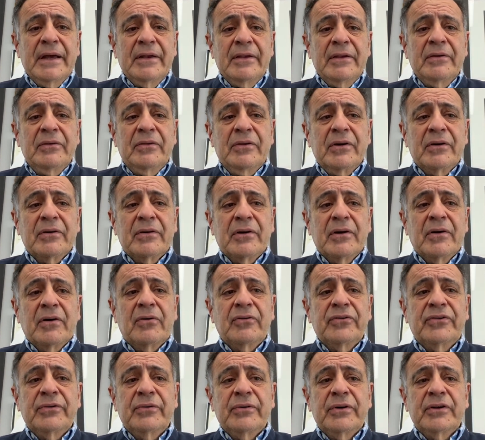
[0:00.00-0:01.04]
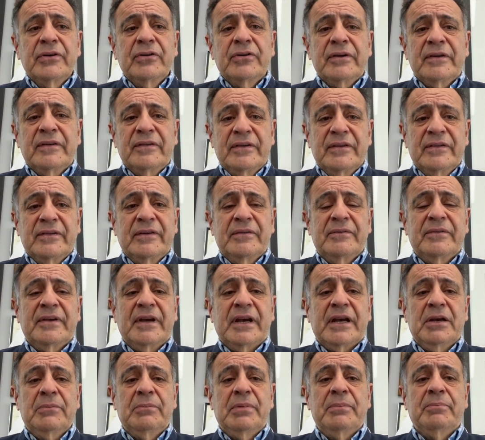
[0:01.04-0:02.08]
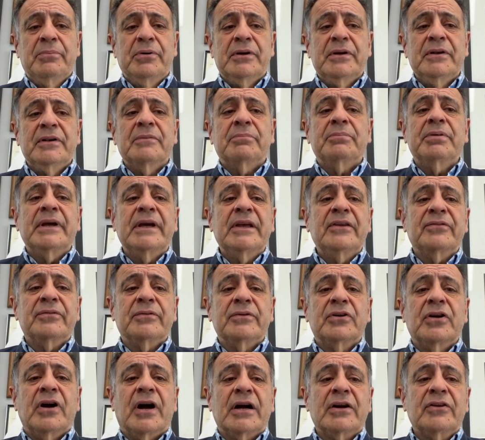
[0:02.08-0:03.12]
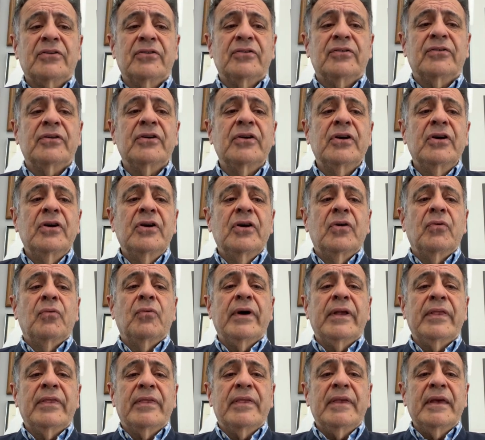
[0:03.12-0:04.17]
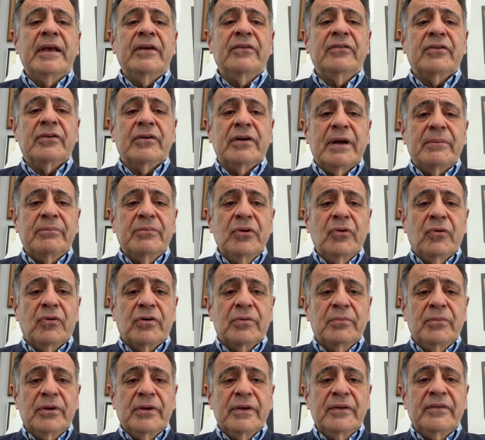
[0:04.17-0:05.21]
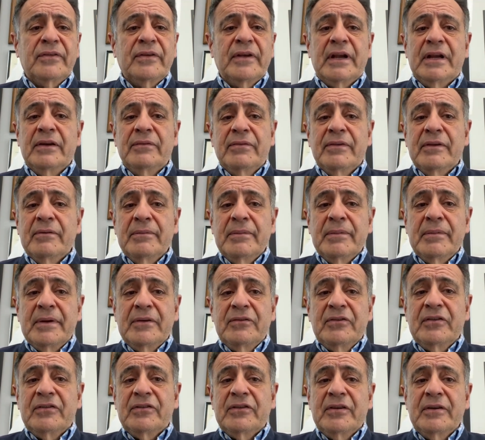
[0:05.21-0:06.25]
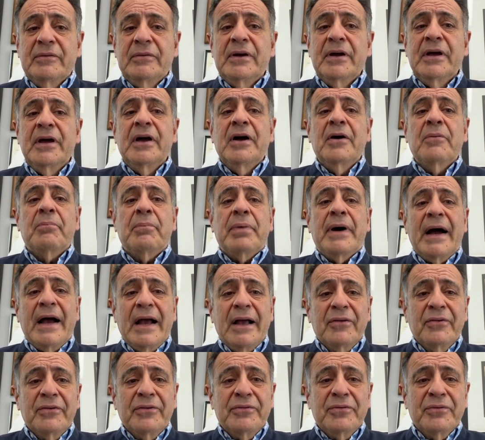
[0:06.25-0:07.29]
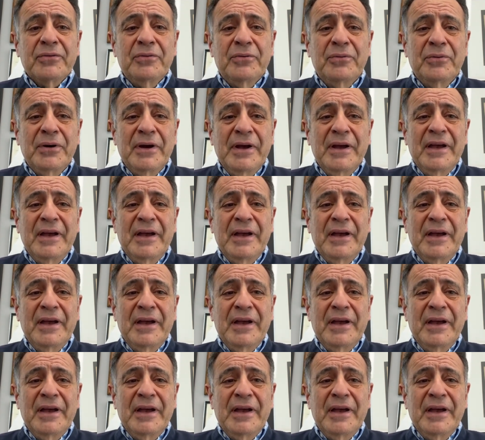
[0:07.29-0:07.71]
there are also alert systems that can be put into place for doctors when things are abnormal, instead of them just to pile through